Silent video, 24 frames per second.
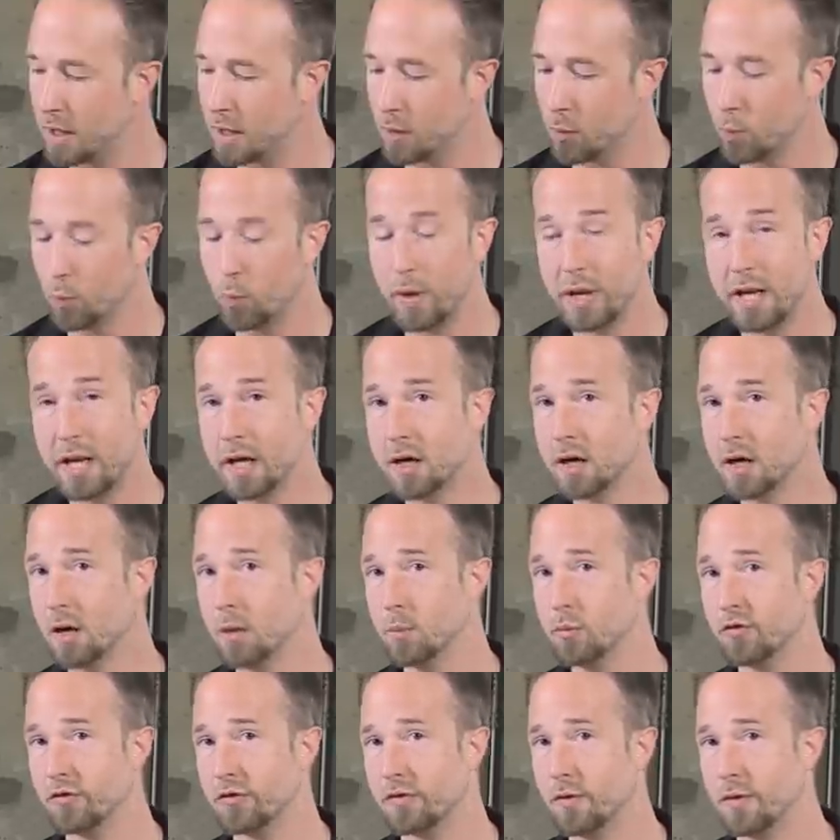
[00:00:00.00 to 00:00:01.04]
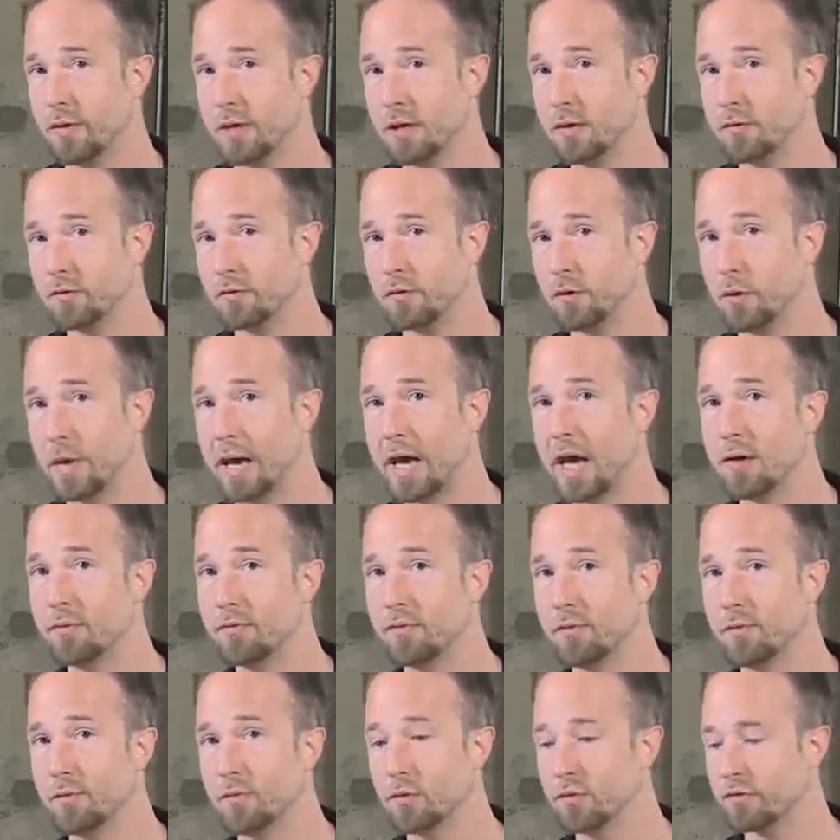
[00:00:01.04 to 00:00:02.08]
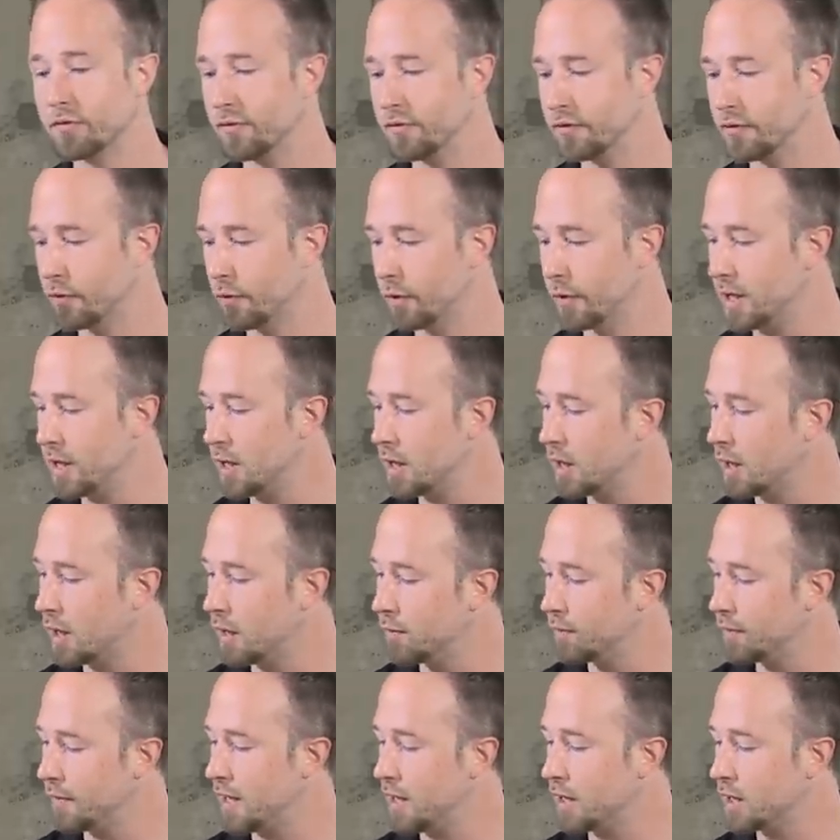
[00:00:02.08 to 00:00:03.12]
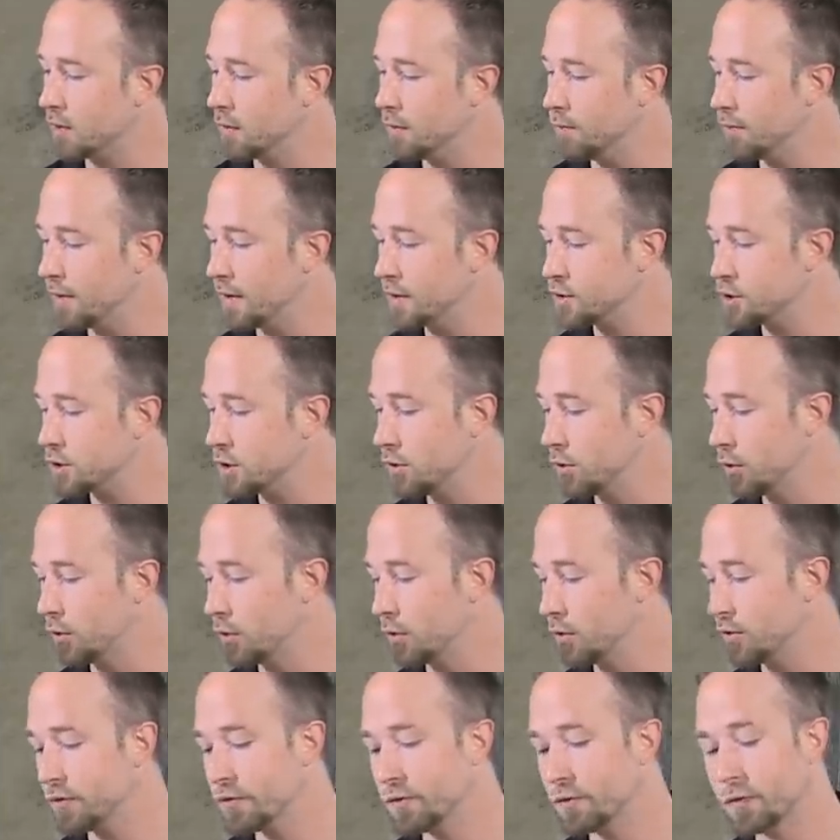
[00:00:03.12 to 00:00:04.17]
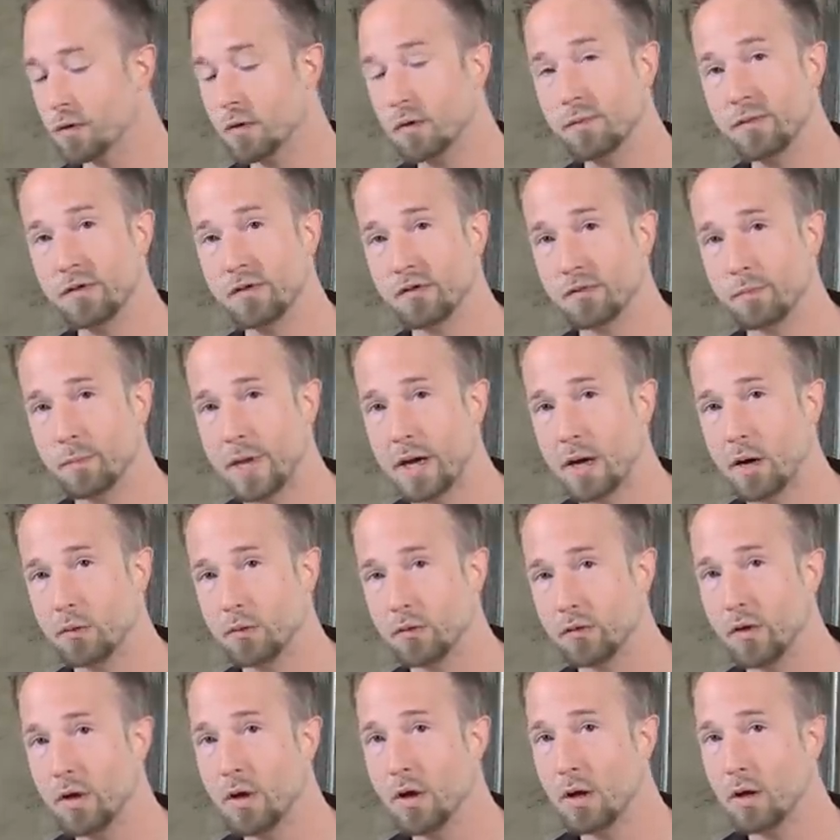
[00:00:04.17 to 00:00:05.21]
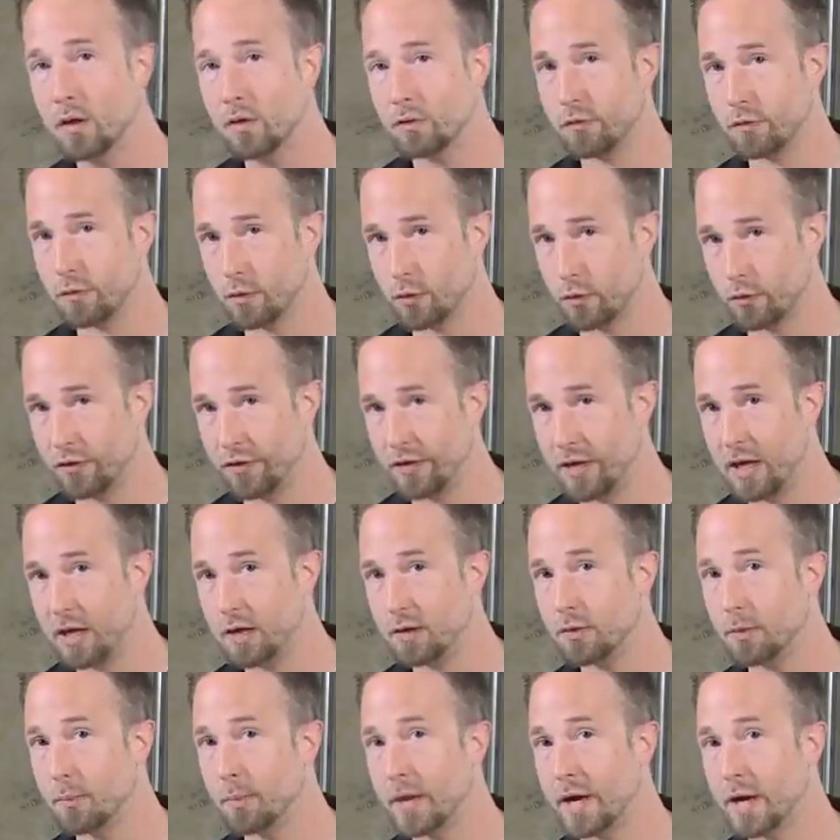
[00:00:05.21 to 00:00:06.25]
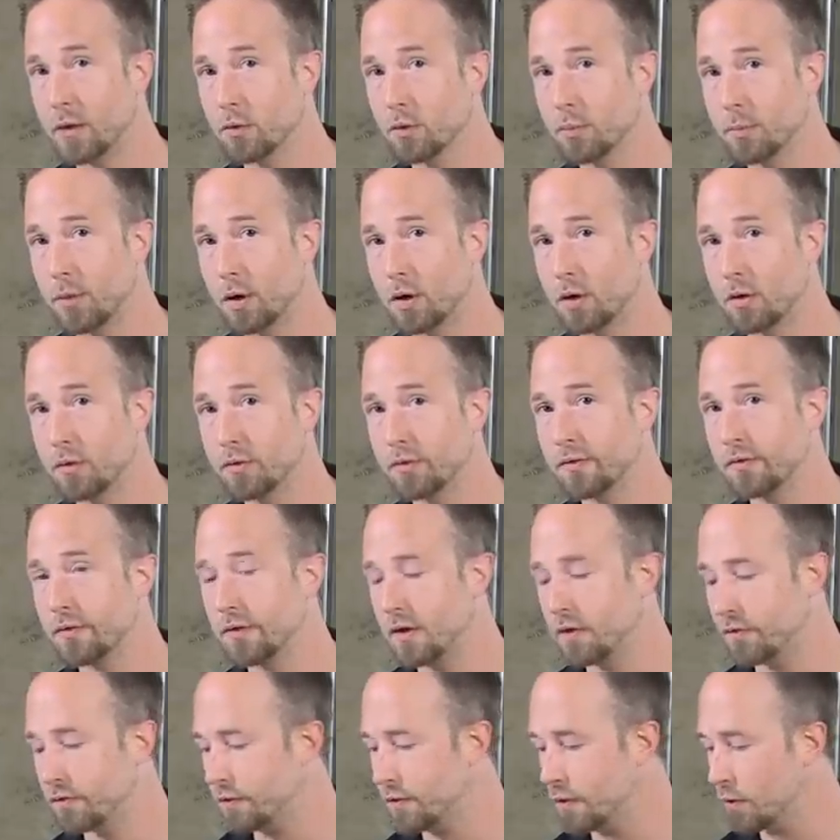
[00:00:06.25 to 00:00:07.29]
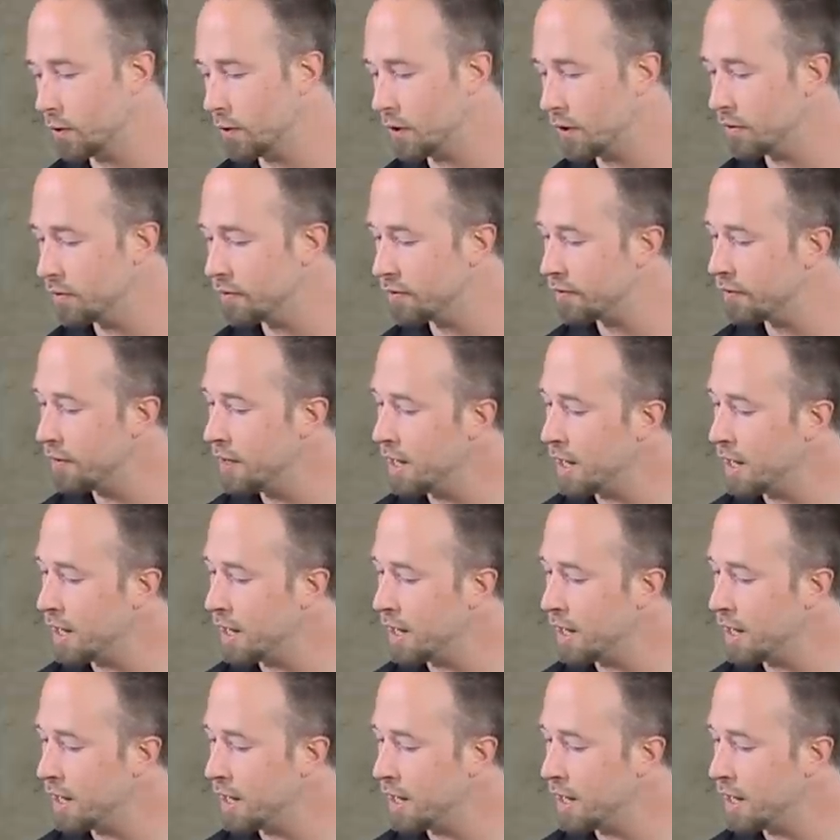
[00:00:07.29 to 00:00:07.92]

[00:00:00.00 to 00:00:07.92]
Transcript: When it comes to these, you have the versatility of a conventional surface mount. So you'll take the MicroPulse C-Series